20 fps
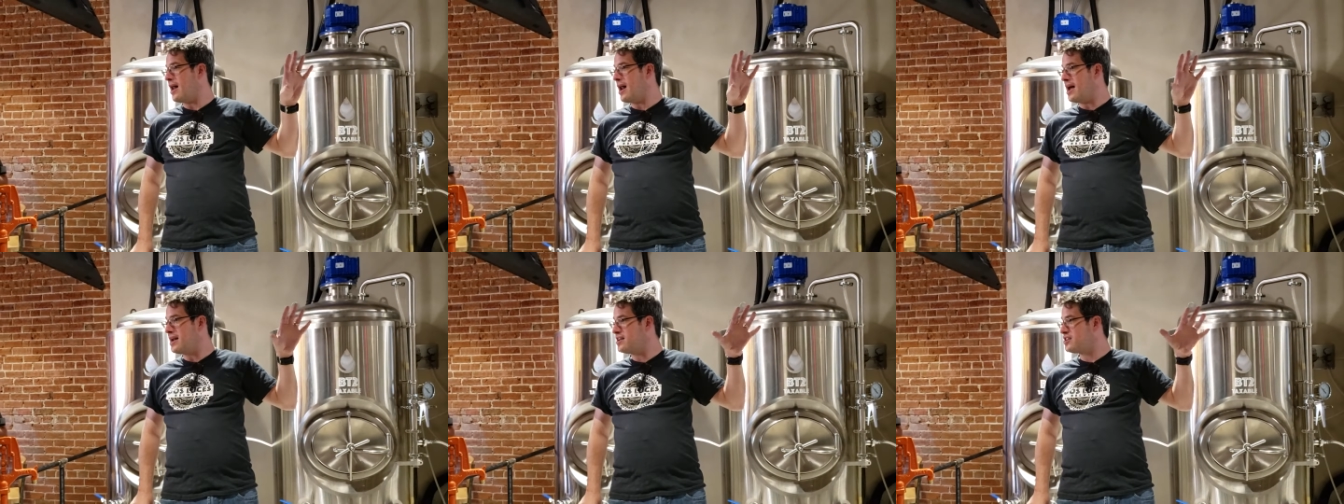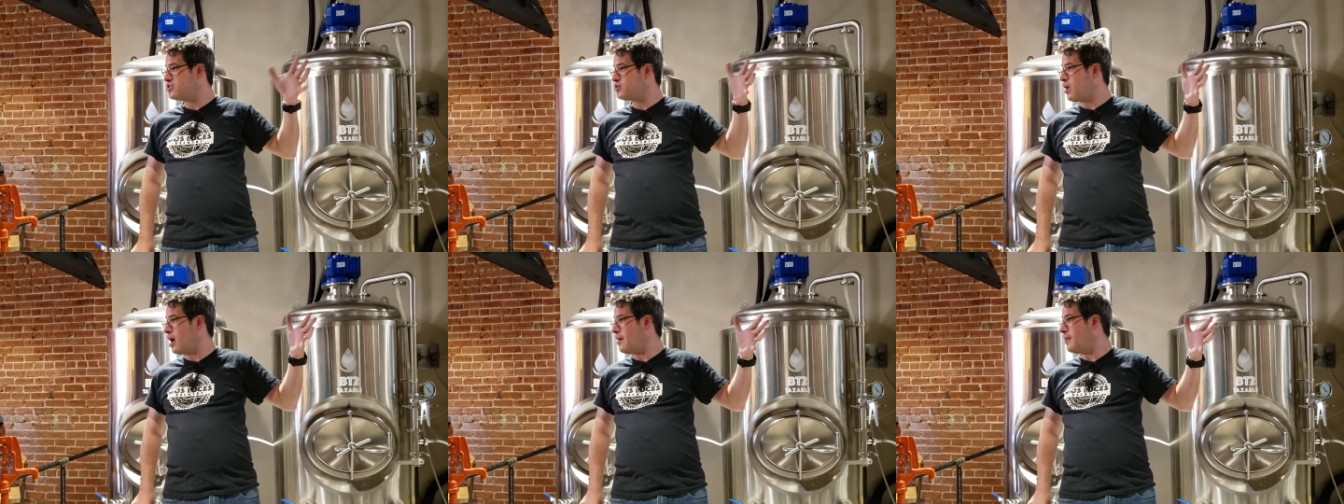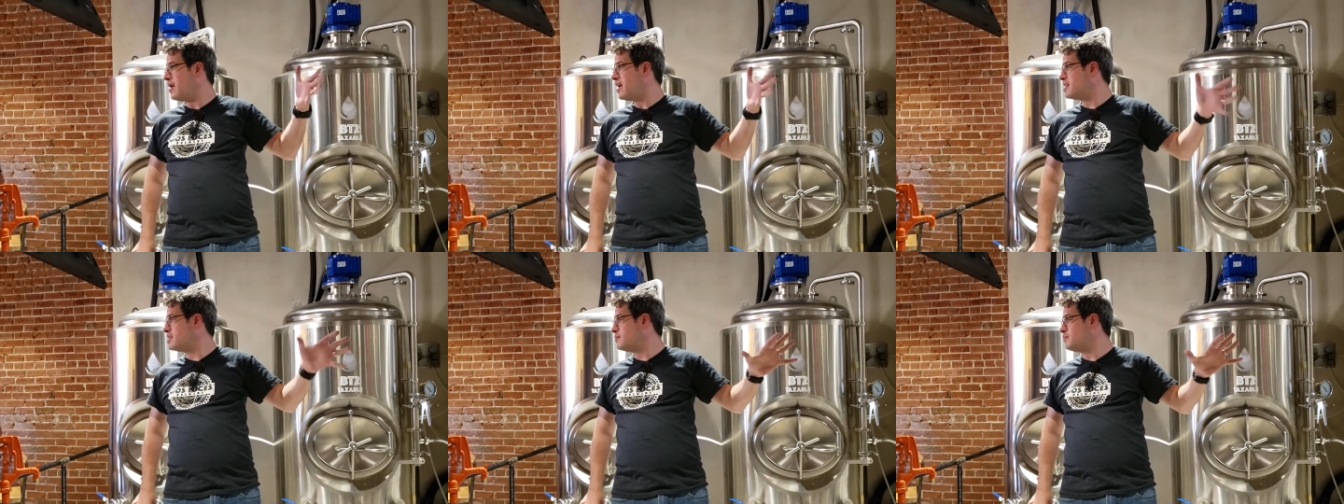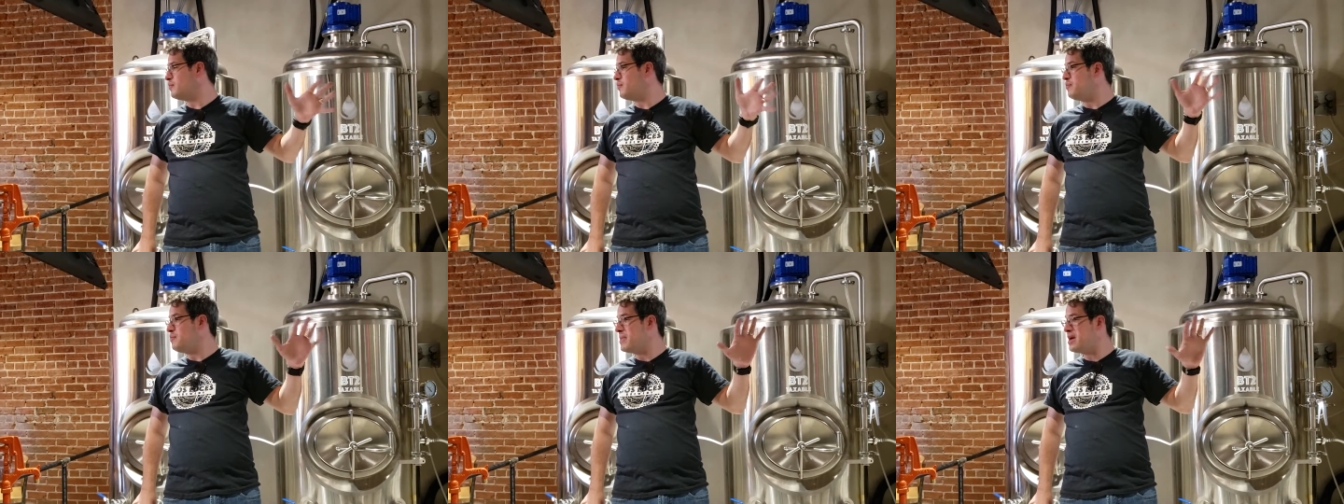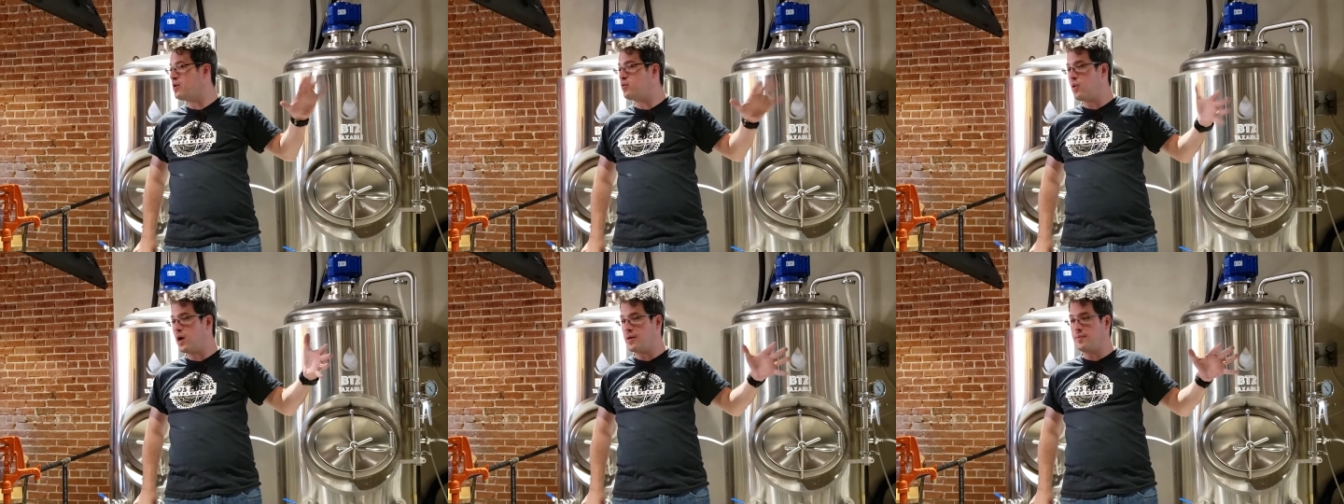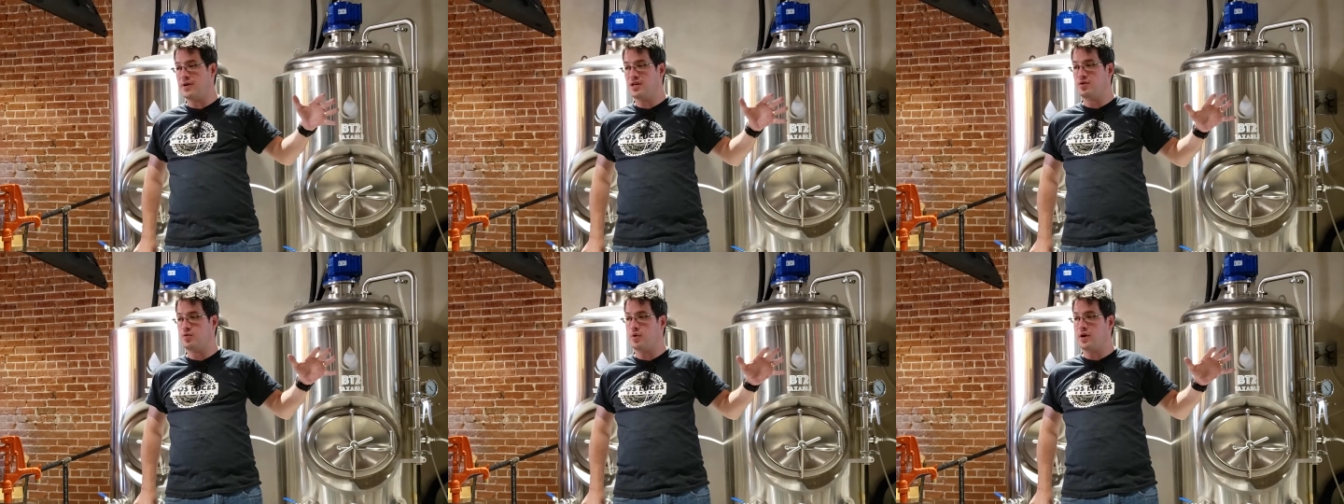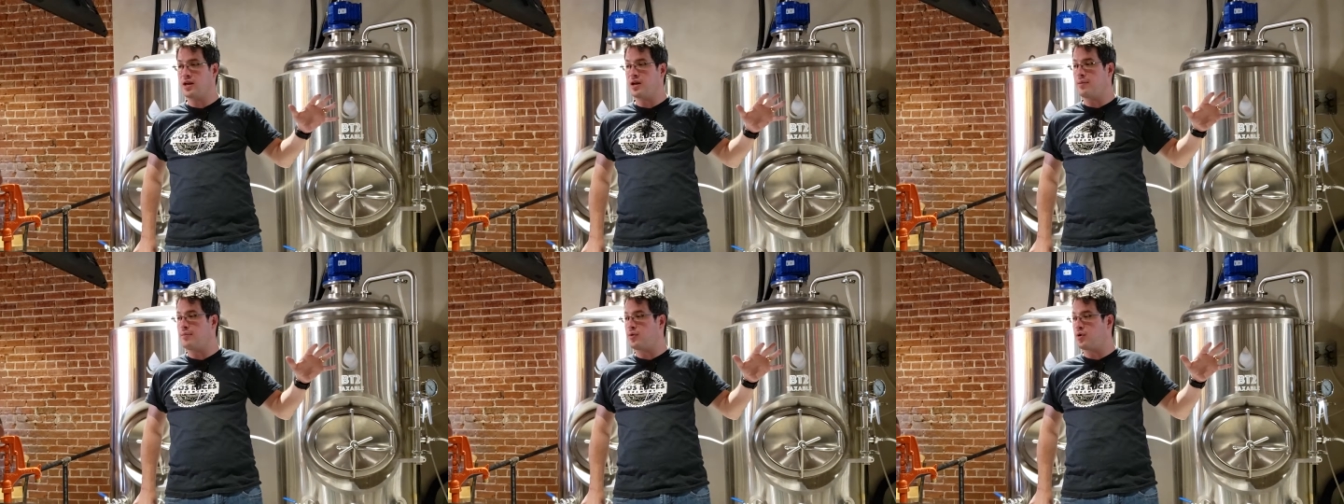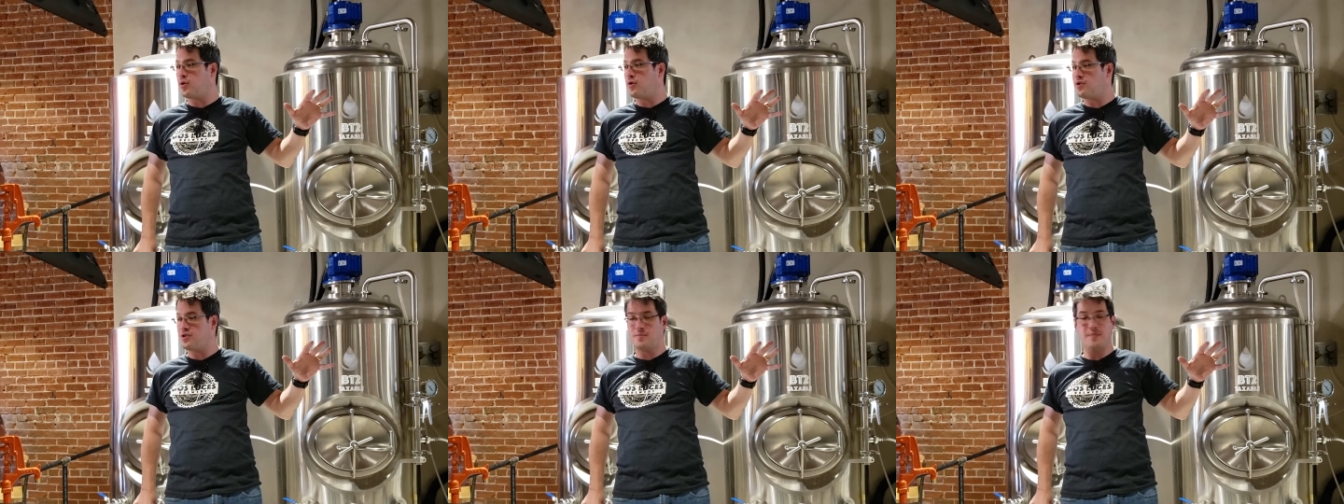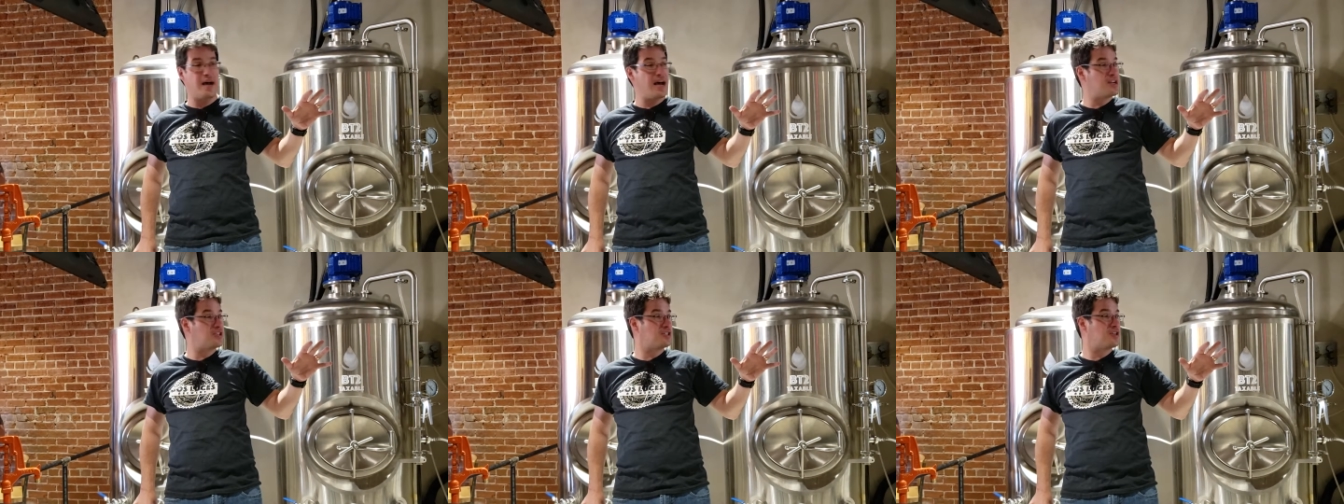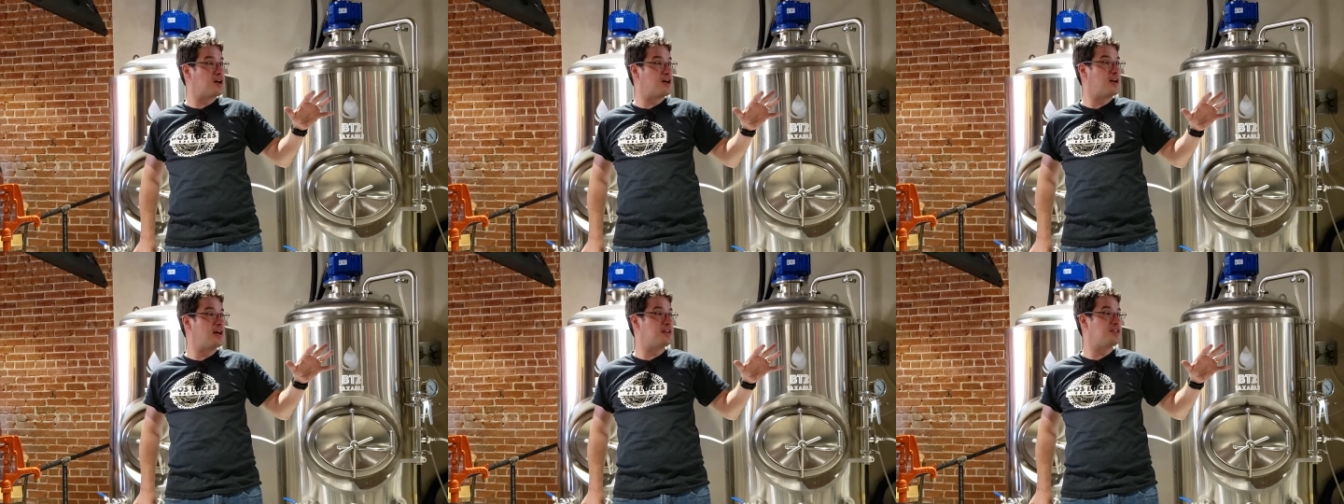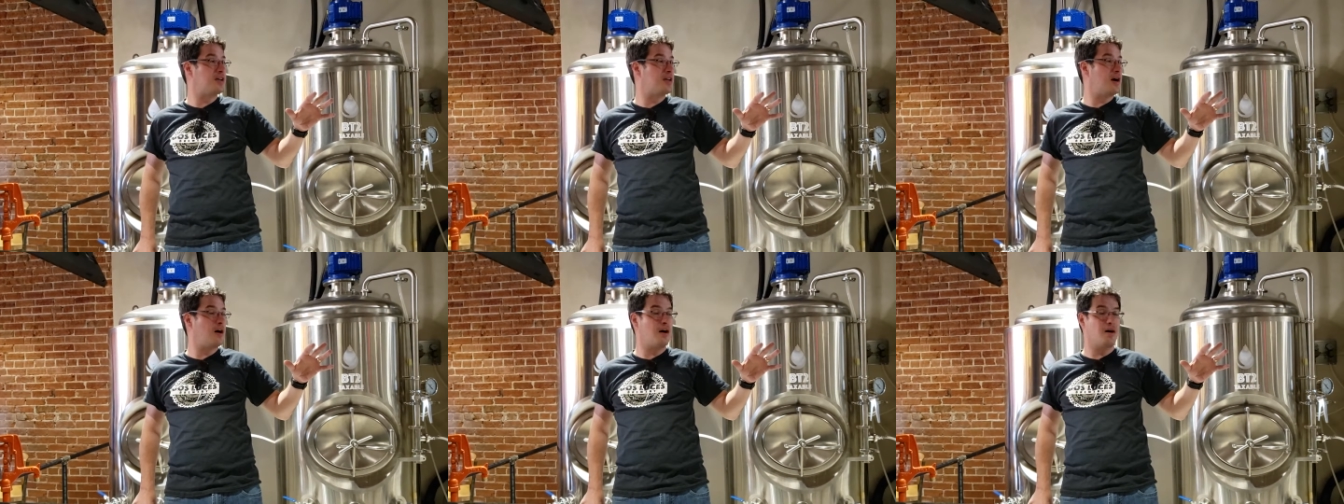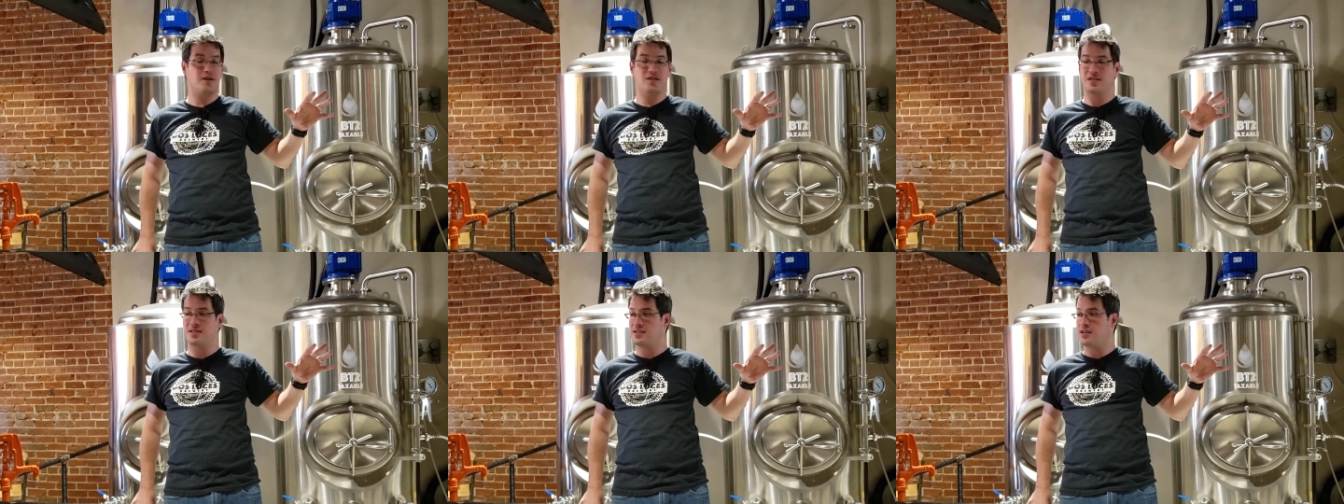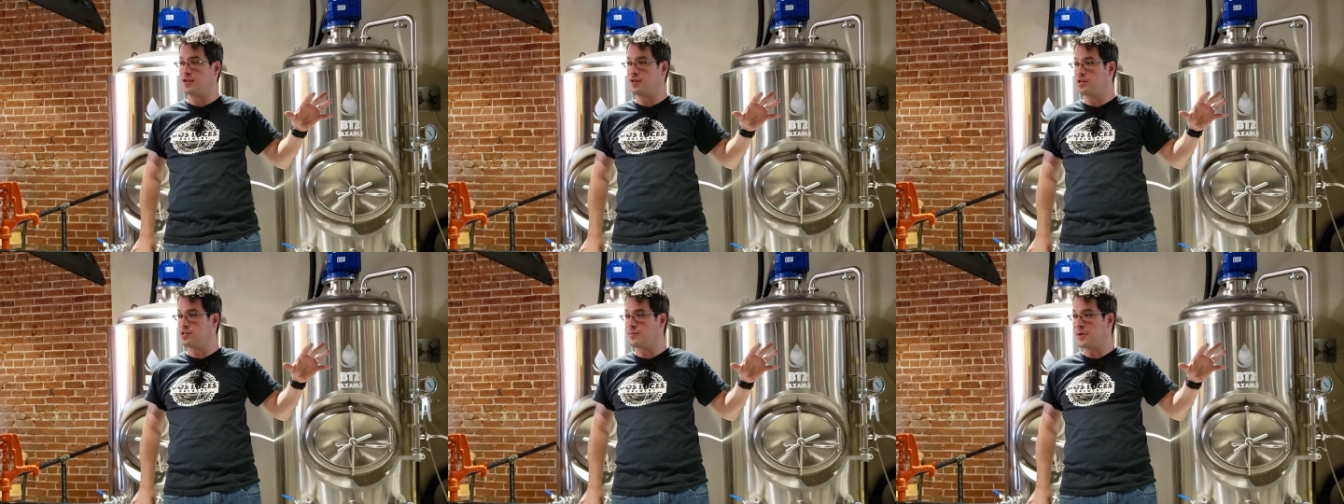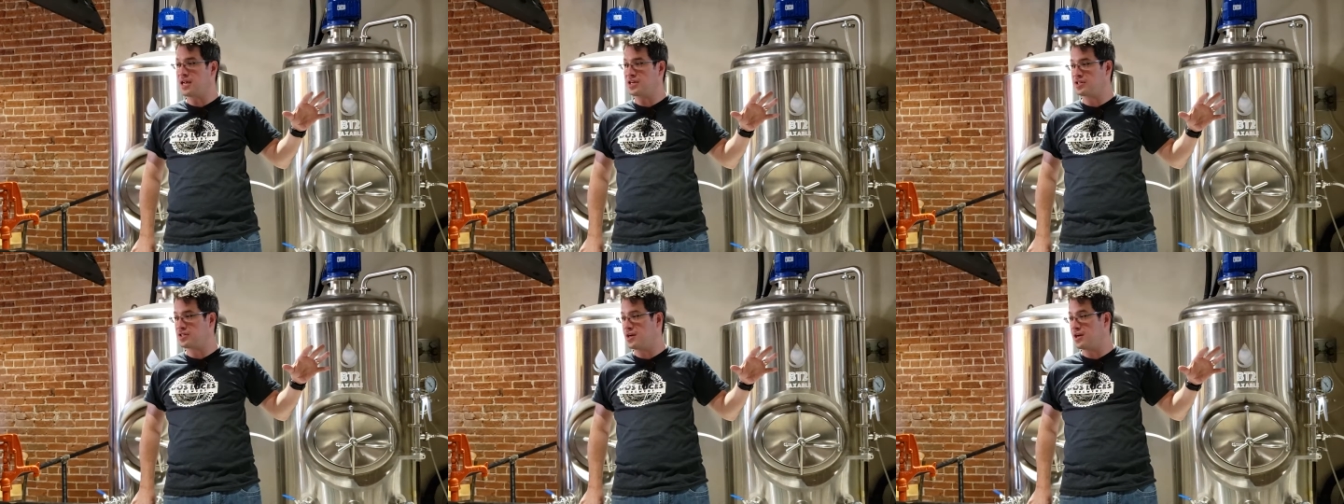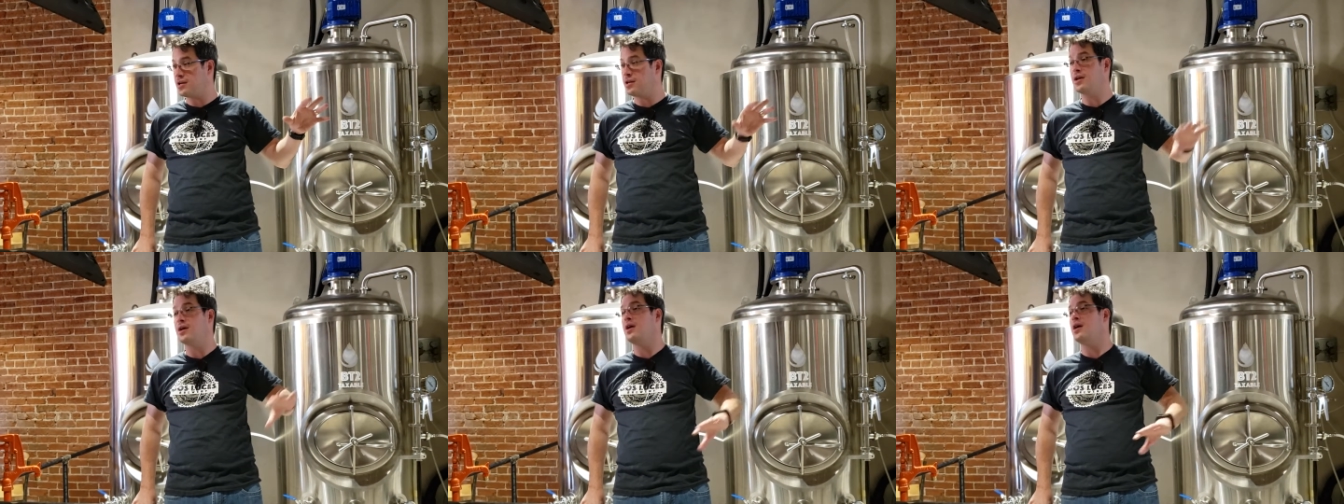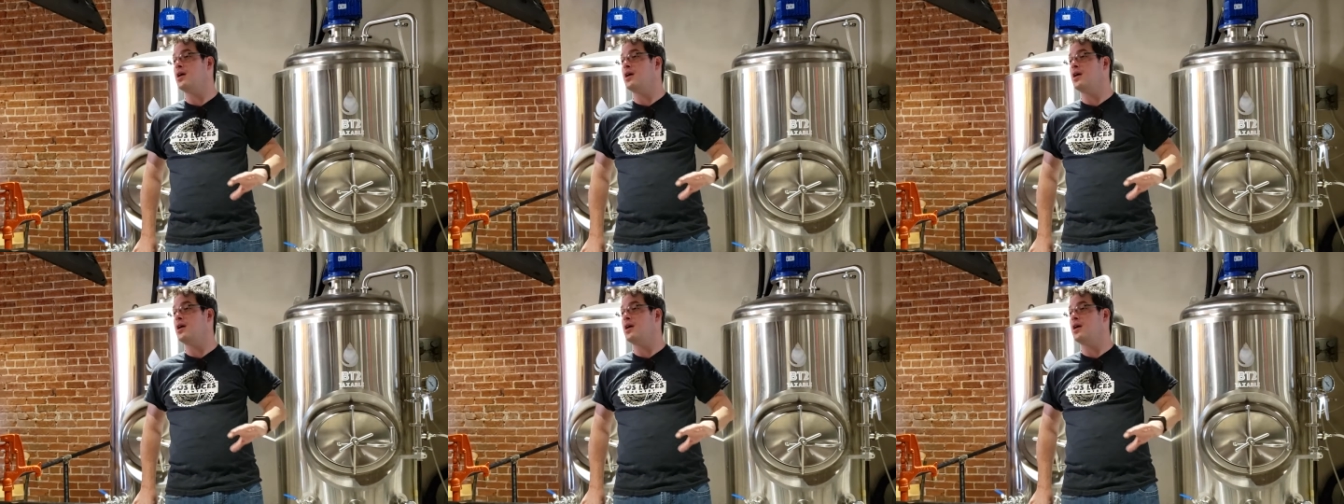I describe it as midway between a brewer's mash tun and a distiller's mash tun.